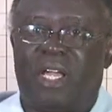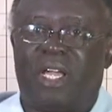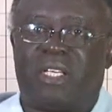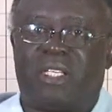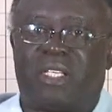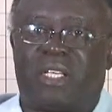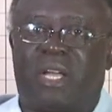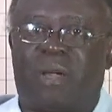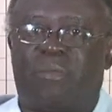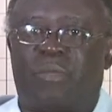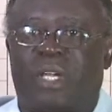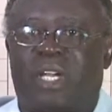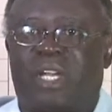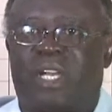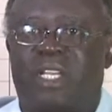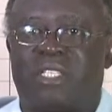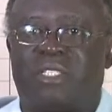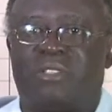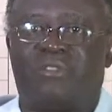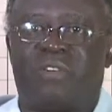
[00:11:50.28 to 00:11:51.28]
it can be
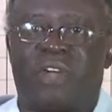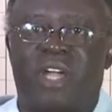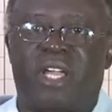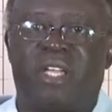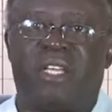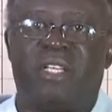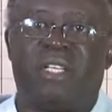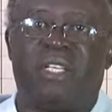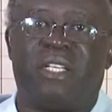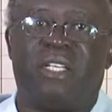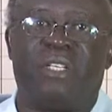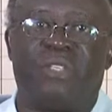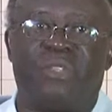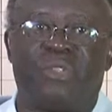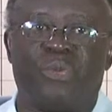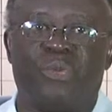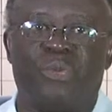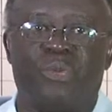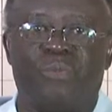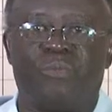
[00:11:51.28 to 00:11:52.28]
classified
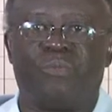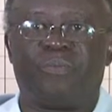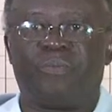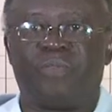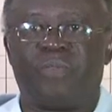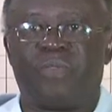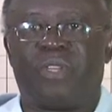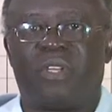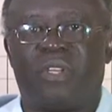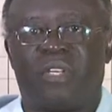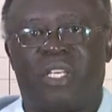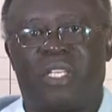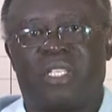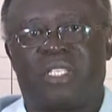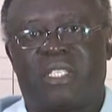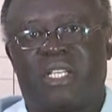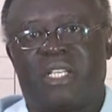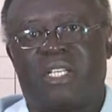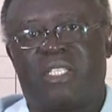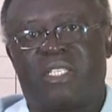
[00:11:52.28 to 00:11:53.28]
into
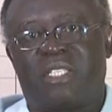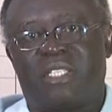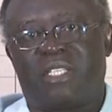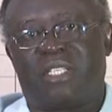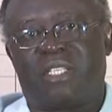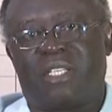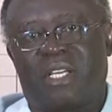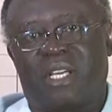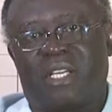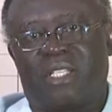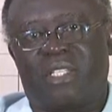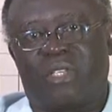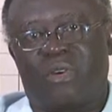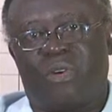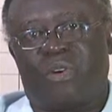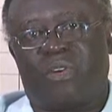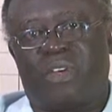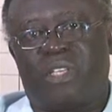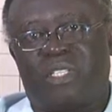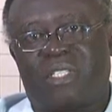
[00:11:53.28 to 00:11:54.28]
distinct
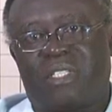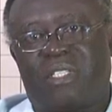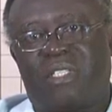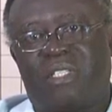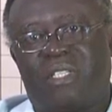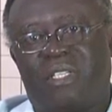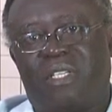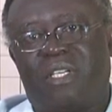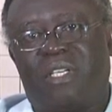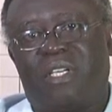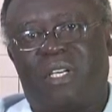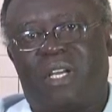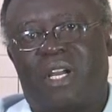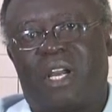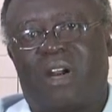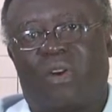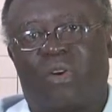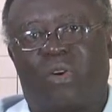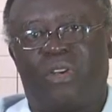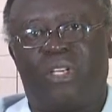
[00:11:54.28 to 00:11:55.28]
categories
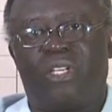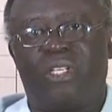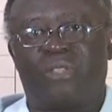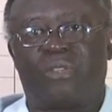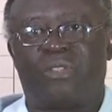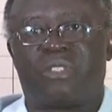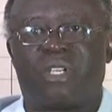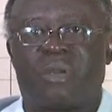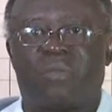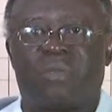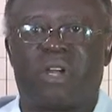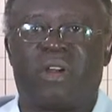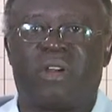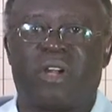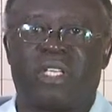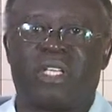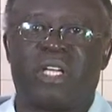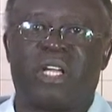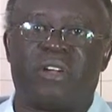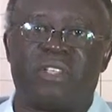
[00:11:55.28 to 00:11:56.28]
according to some
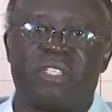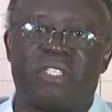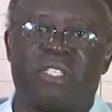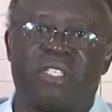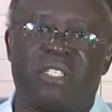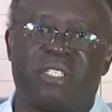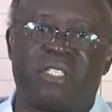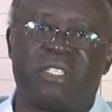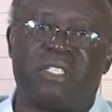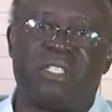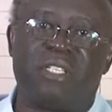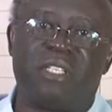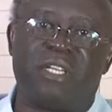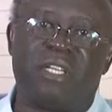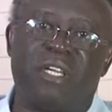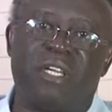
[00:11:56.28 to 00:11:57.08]
characteristics,